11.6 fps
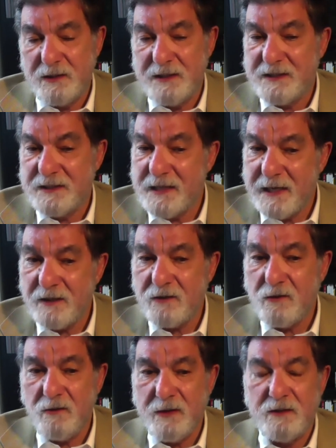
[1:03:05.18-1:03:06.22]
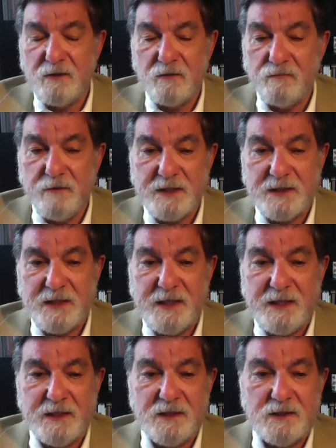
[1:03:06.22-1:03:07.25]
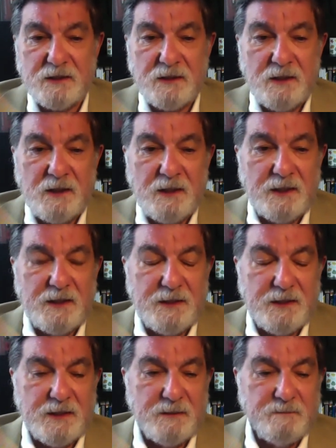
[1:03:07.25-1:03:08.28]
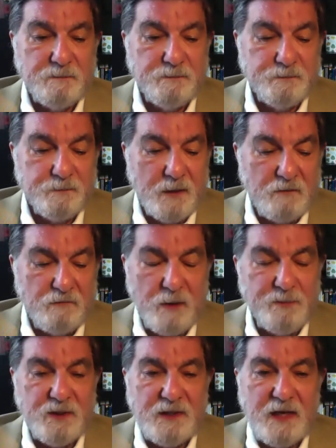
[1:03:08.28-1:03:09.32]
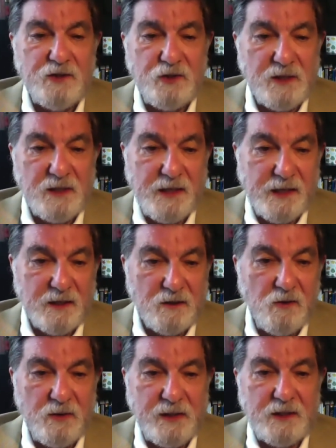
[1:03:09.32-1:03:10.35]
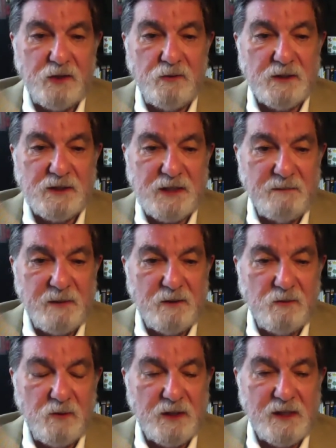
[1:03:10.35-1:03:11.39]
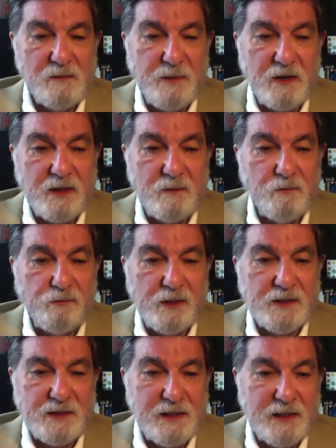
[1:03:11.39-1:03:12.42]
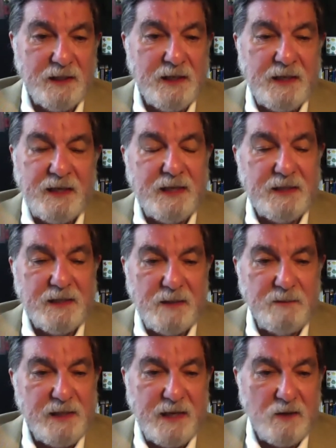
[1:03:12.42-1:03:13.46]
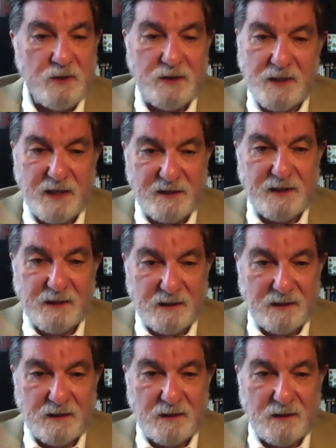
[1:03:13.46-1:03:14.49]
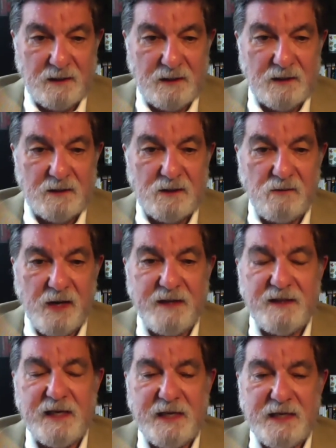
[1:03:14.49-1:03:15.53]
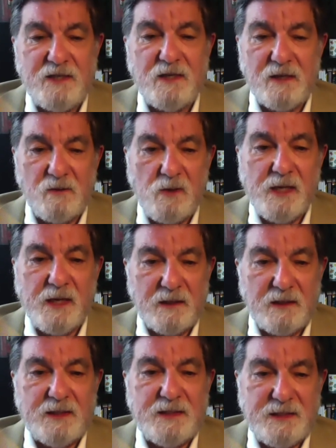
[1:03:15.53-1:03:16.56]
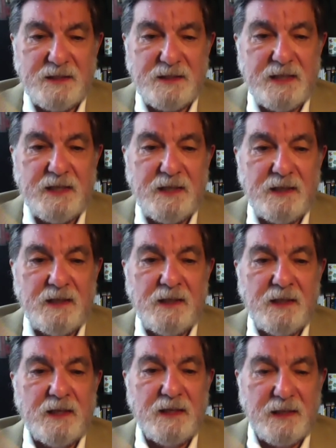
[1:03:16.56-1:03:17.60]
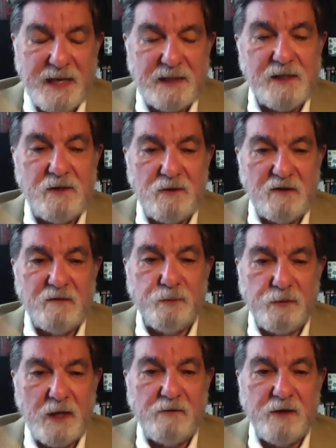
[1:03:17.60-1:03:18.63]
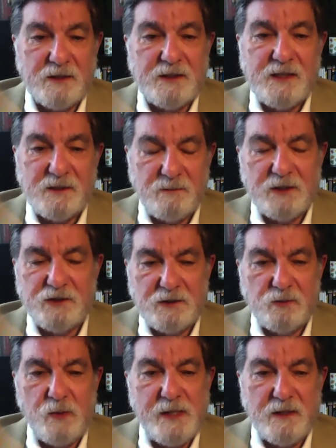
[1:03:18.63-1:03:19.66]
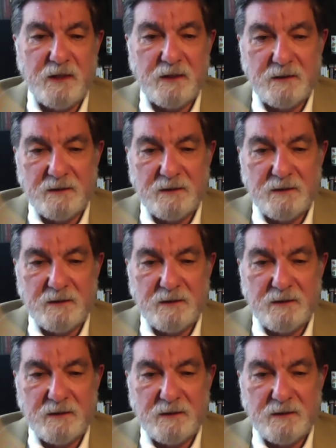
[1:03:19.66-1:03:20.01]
is not going to risk his reputation again going into a summit with an American president and coming out with nothing. So I think he's going to want to see a likelihood of progress as much as we are.